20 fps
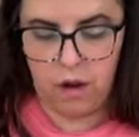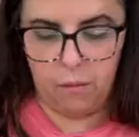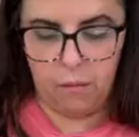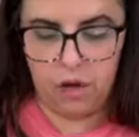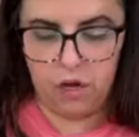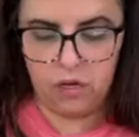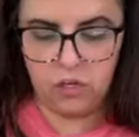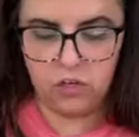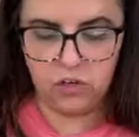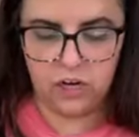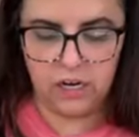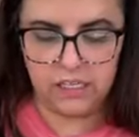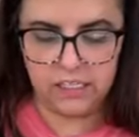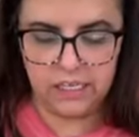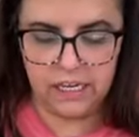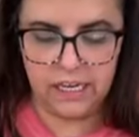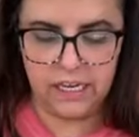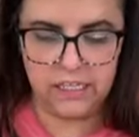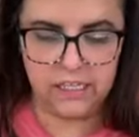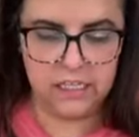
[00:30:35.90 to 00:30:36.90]
But I'm going to
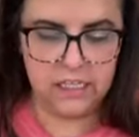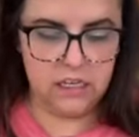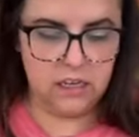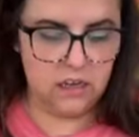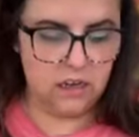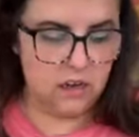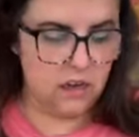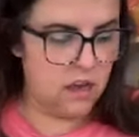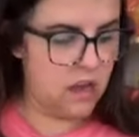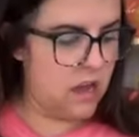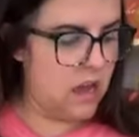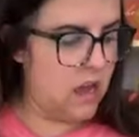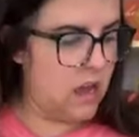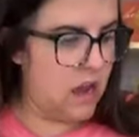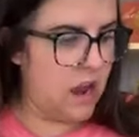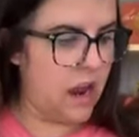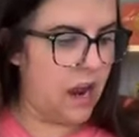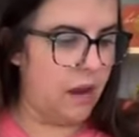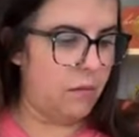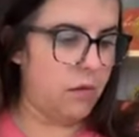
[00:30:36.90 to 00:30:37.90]
distress it.
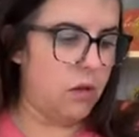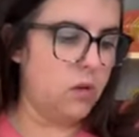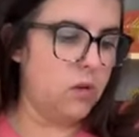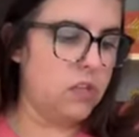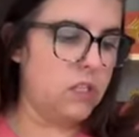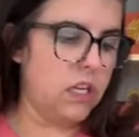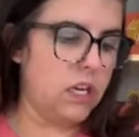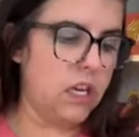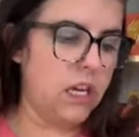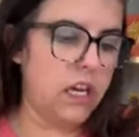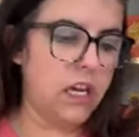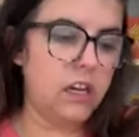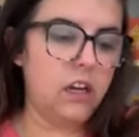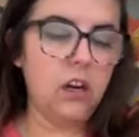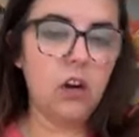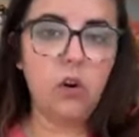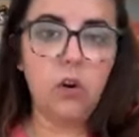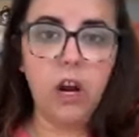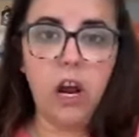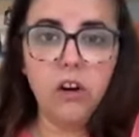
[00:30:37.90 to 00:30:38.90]
I'm
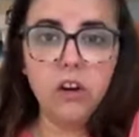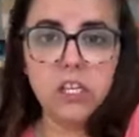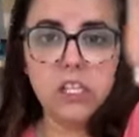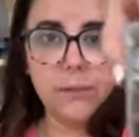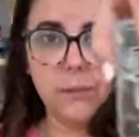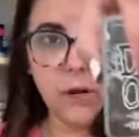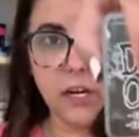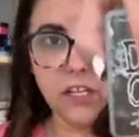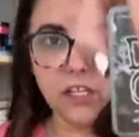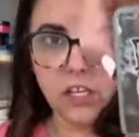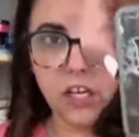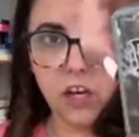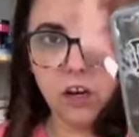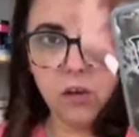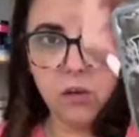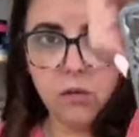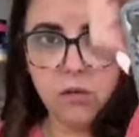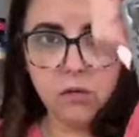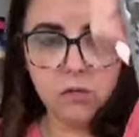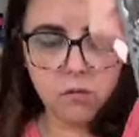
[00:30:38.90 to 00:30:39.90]
using ground
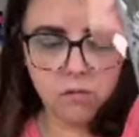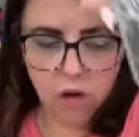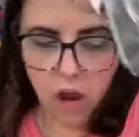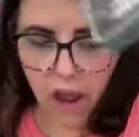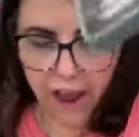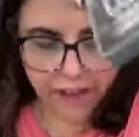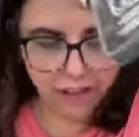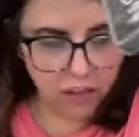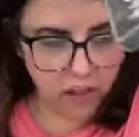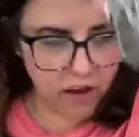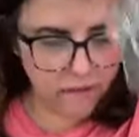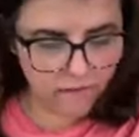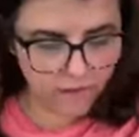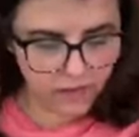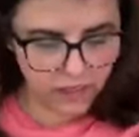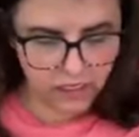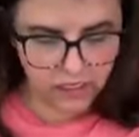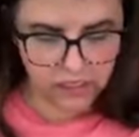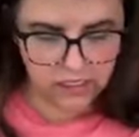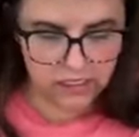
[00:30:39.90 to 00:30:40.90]
espresso. I love
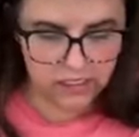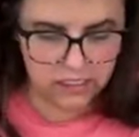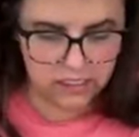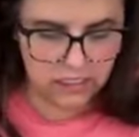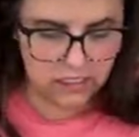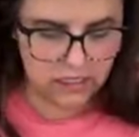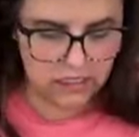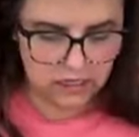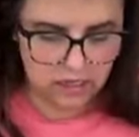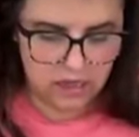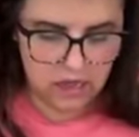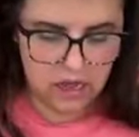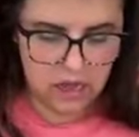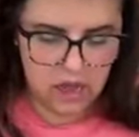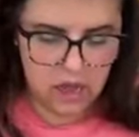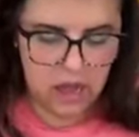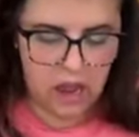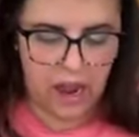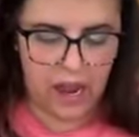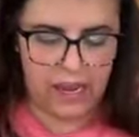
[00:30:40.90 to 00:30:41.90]
these.
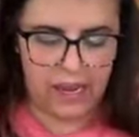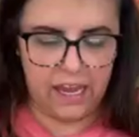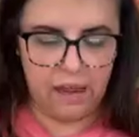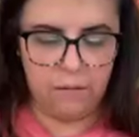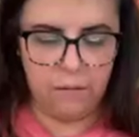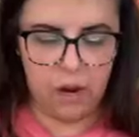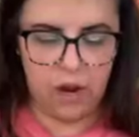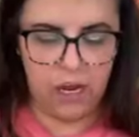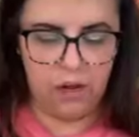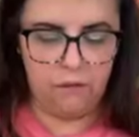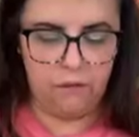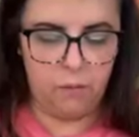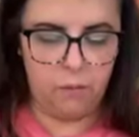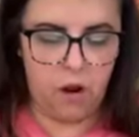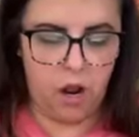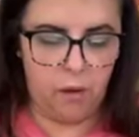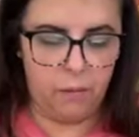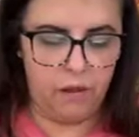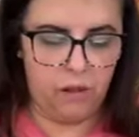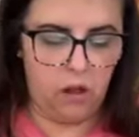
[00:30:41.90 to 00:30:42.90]
I get mine from
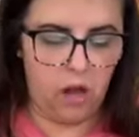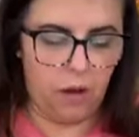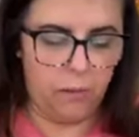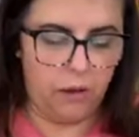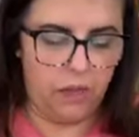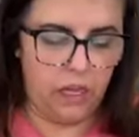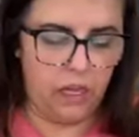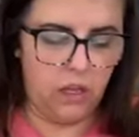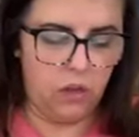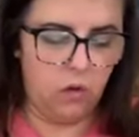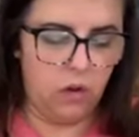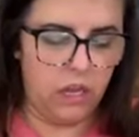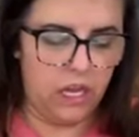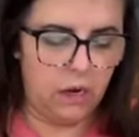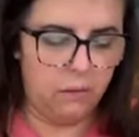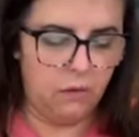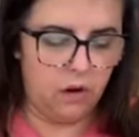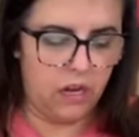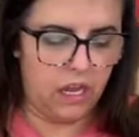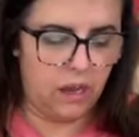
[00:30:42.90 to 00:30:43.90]
Hobby Lobby. You can get
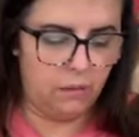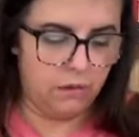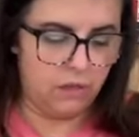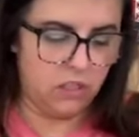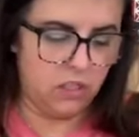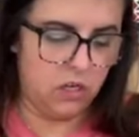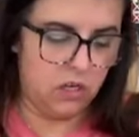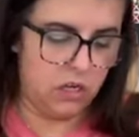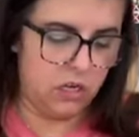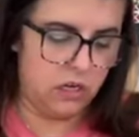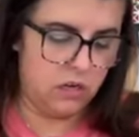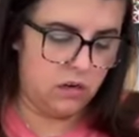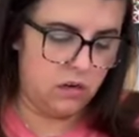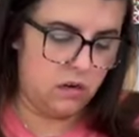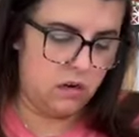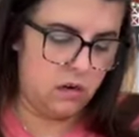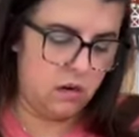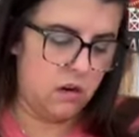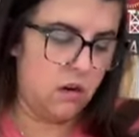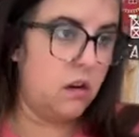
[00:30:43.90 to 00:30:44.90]
them on Amazon.
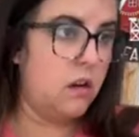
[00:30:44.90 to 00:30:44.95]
